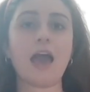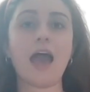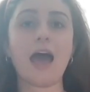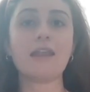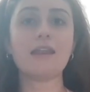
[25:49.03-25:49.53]

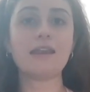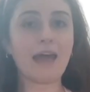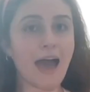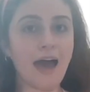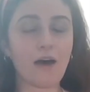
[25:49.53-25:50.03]
And
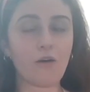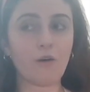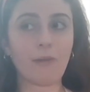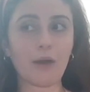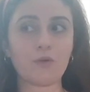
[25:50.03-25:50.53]
now
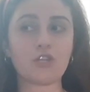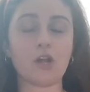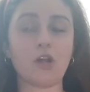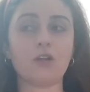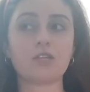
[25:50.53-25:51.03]
my
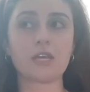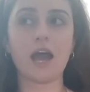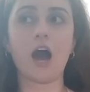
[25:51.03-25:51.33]
results